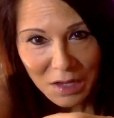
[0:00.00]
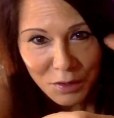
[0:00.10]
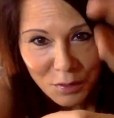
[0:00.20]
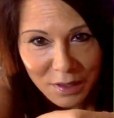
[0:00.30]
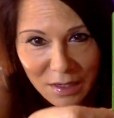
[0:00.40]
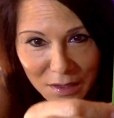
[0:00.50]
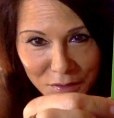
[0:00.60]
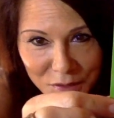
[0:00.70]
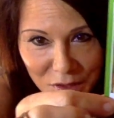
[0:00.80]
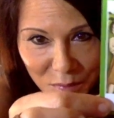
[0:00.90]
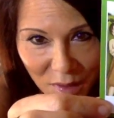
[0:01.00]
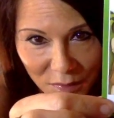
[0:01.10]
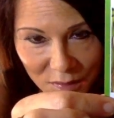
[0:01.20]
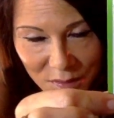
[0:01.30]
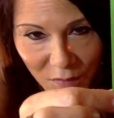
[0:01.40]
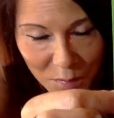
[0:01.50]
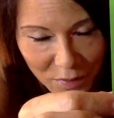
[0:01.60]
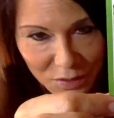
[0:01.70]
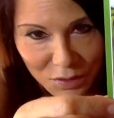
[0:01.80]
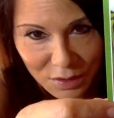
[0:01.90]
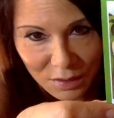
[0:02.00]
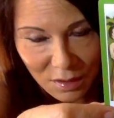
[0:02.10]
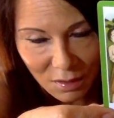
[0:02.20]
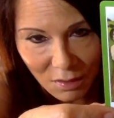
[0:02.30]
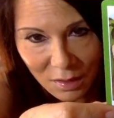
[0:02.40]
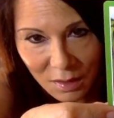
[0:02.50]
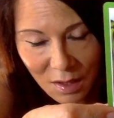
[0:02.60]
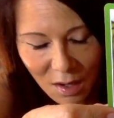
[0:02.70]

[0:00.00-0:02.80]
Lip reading: The green energy around this vibration card,